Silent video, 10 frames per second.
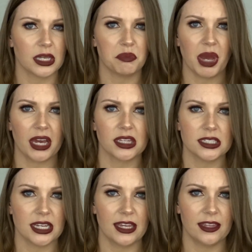Like back in the
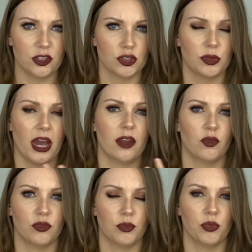day, they just kind of